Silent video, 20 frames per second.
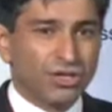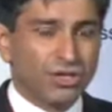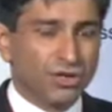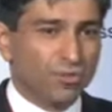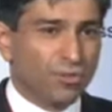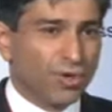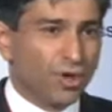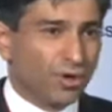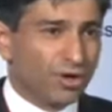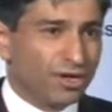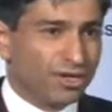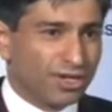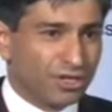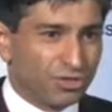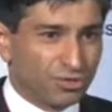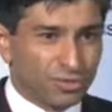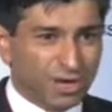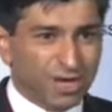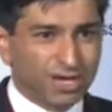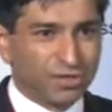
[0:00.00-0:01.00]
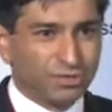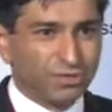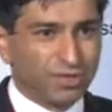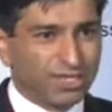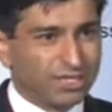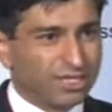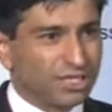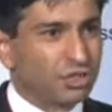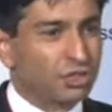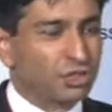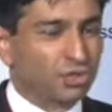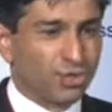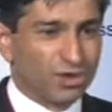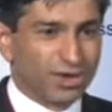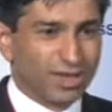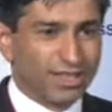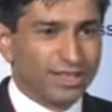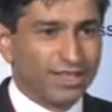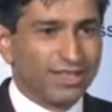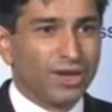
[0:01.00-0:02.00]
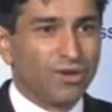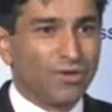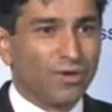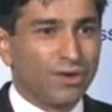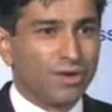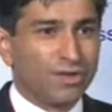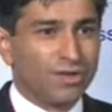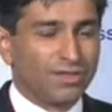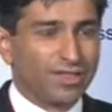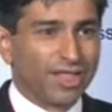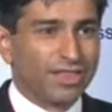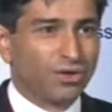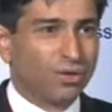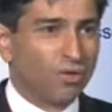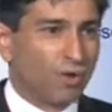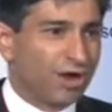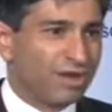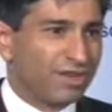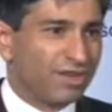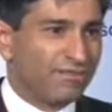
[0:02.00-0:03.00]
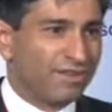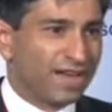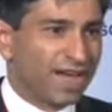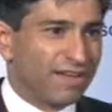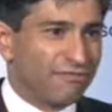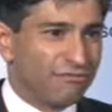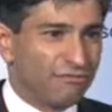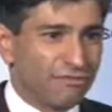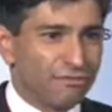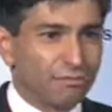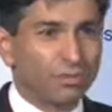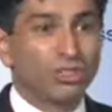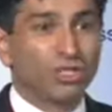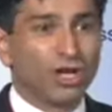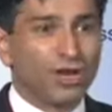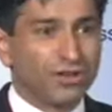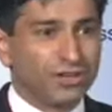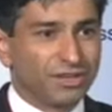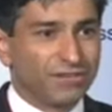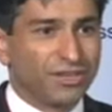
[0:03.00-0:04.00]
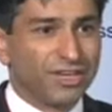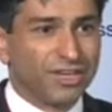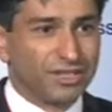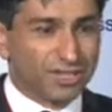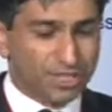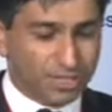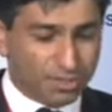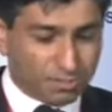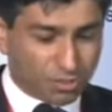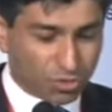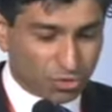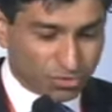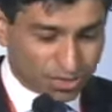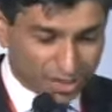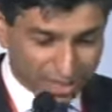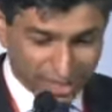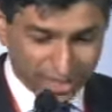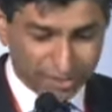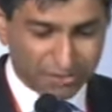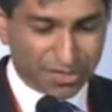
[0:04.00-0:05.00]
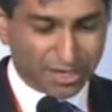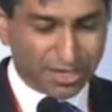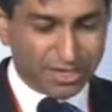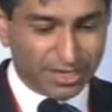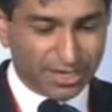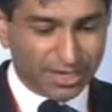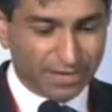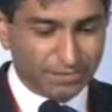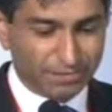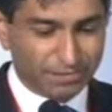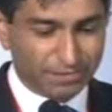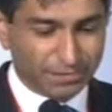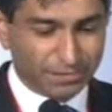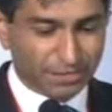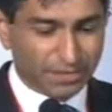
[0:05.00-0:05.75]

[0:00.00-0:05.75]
you know, we all need to work towards ensuring that that the quality of life of majority of Indians improves significantly.